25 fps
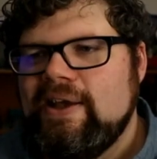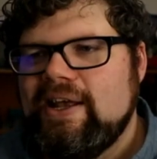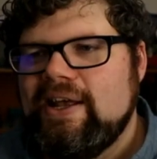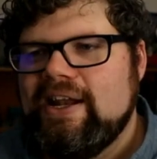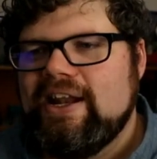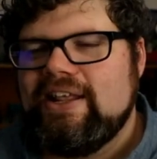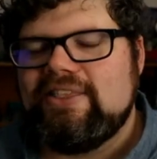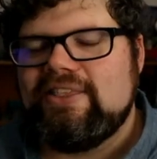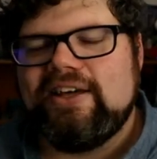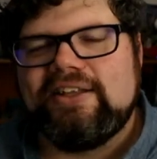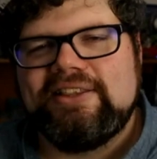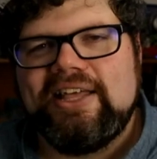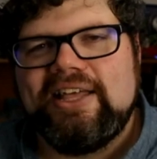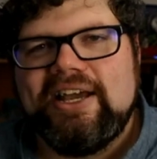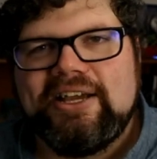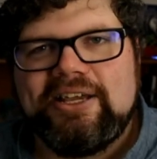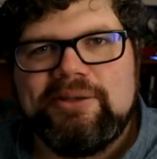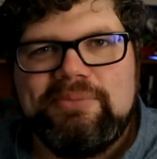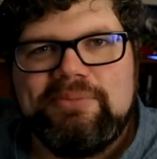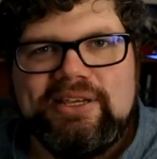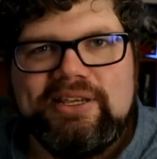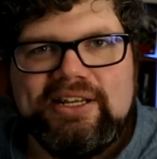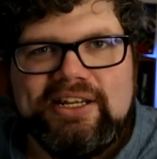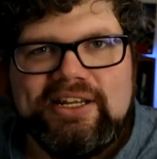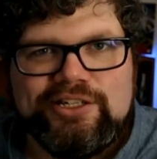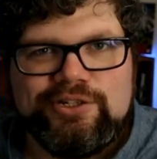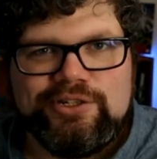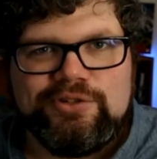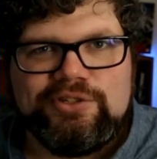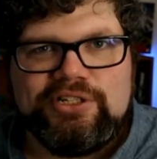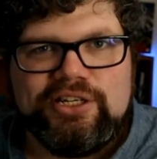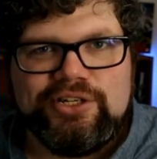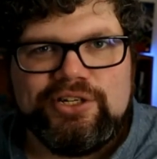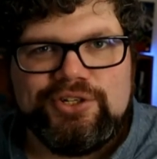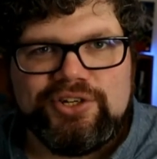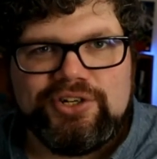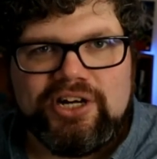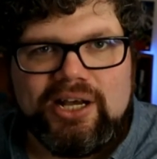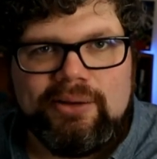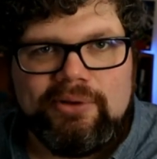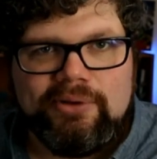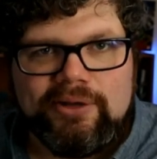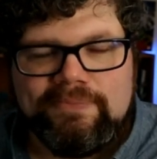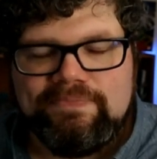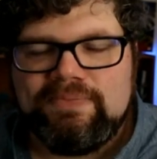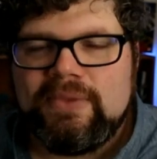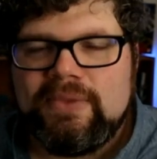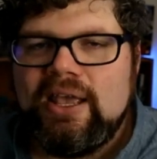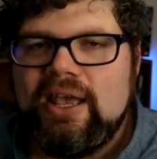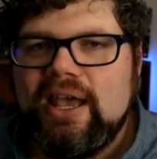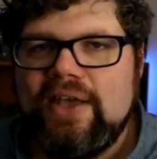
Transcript: And I thought that could be interesting drama.